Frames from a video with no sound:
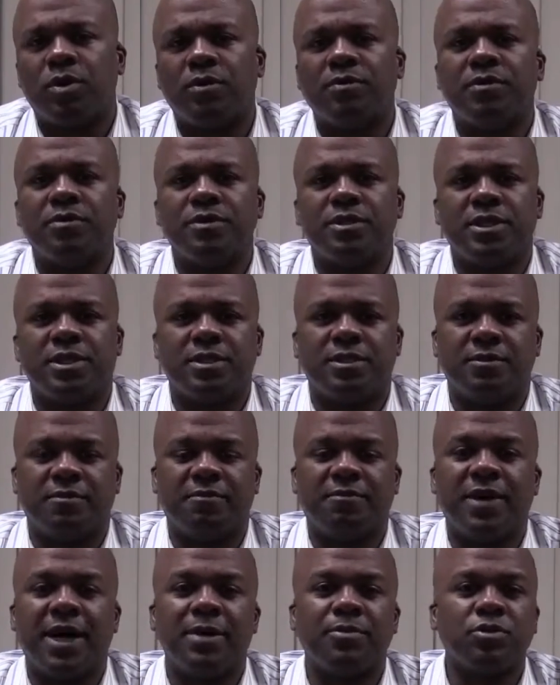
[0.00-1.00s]
One of those is the
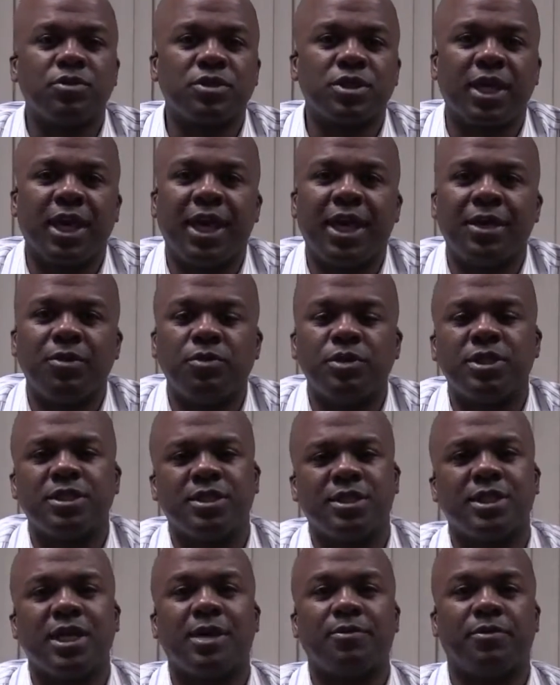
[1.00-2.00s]
fibroscan, which
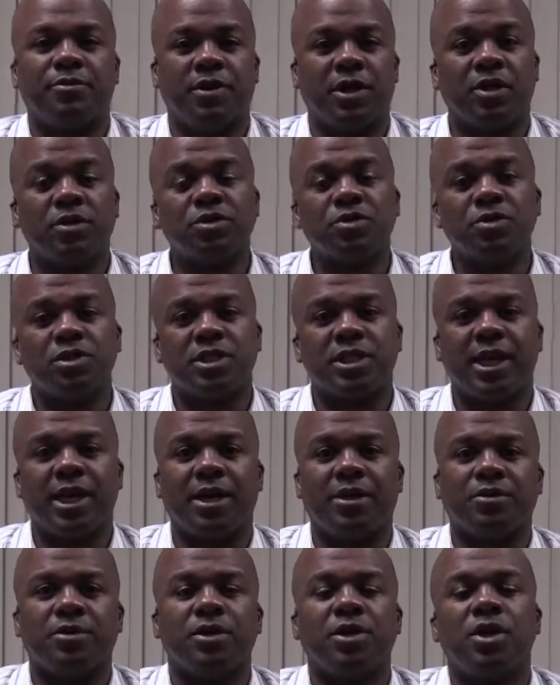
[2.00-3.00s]
is a type of
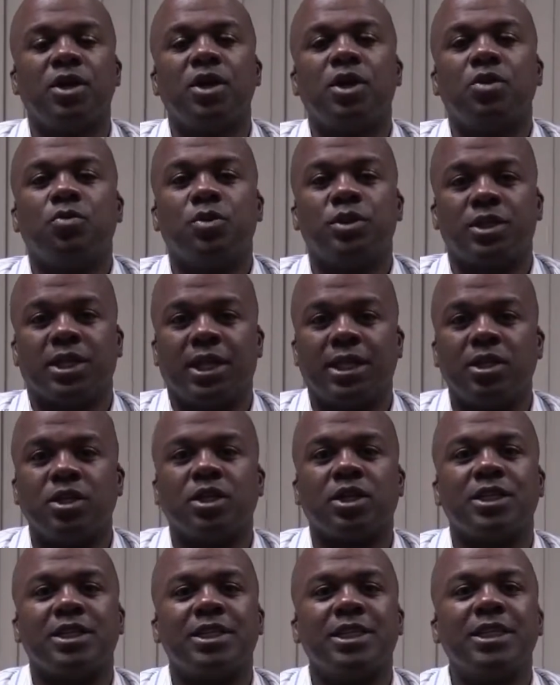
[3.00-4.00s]
ultrasound, which can
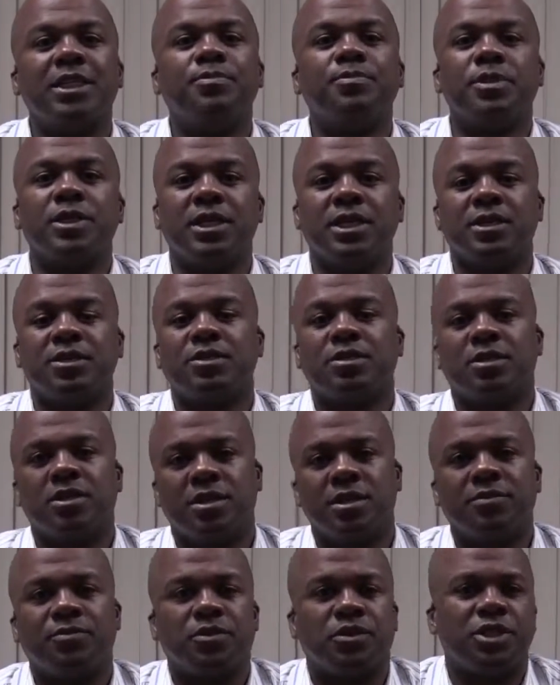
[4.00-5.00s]
look deeply into the
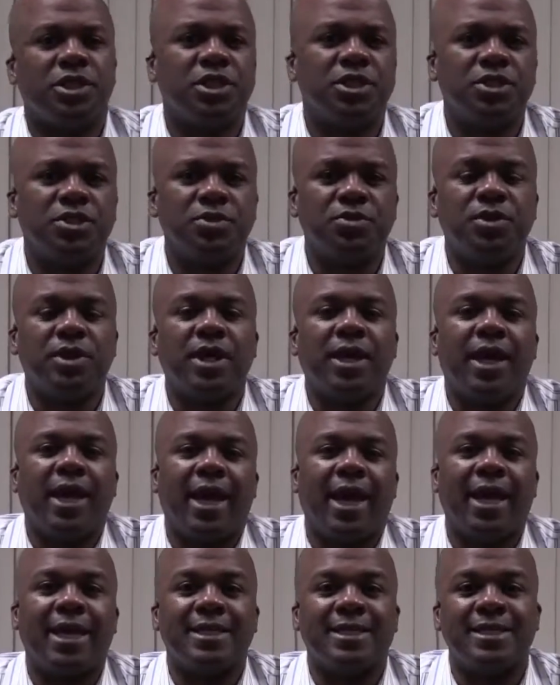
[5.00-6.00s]
liver tissue
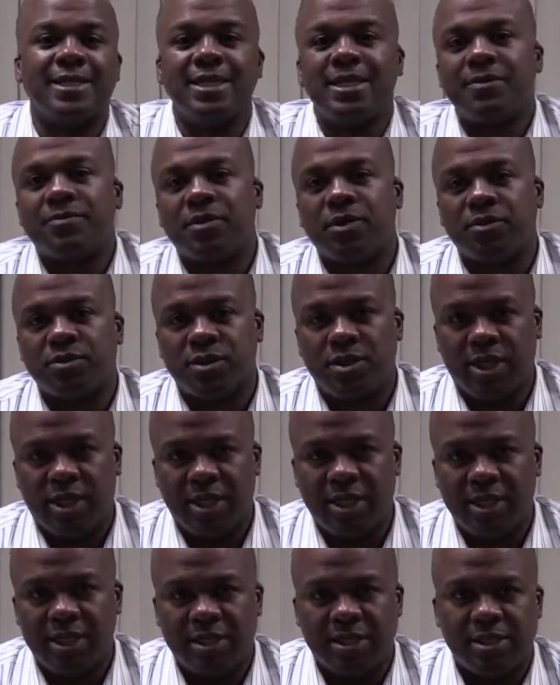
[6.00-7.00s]
and see if there is
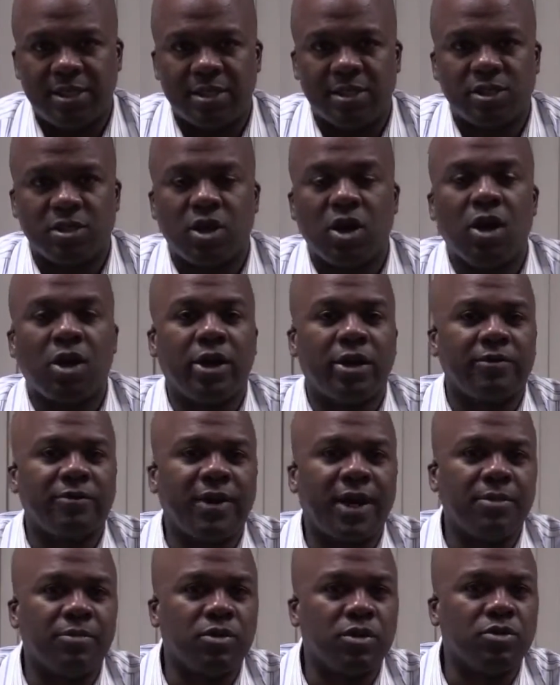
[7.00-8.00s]
any scarring
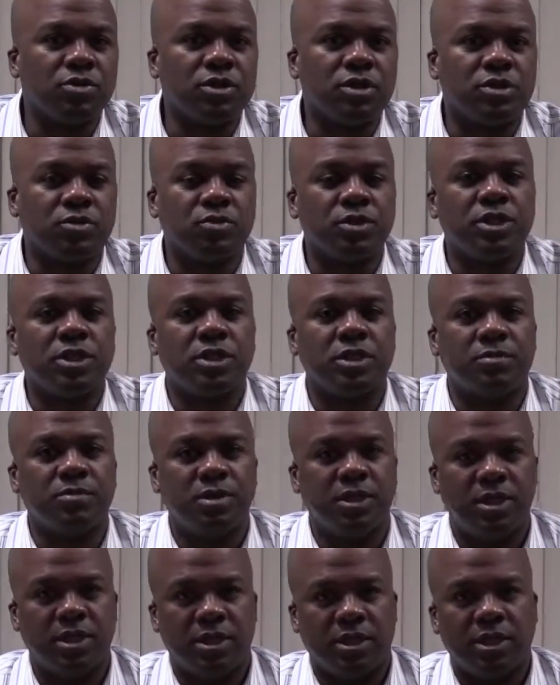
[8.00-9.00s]
fibrosis, which could
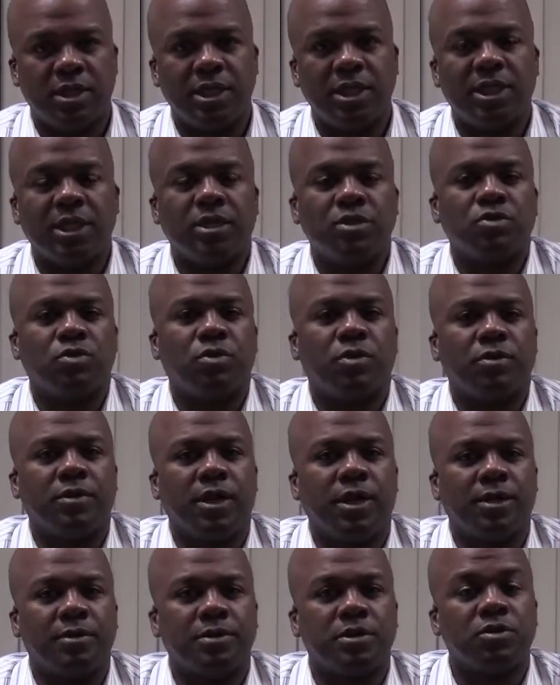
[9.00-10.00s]
be leading toward
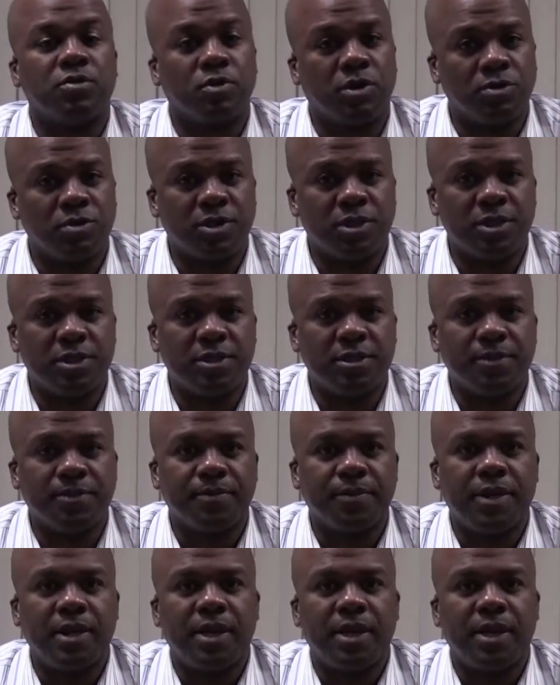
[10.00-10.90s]
uh, cirrhosis.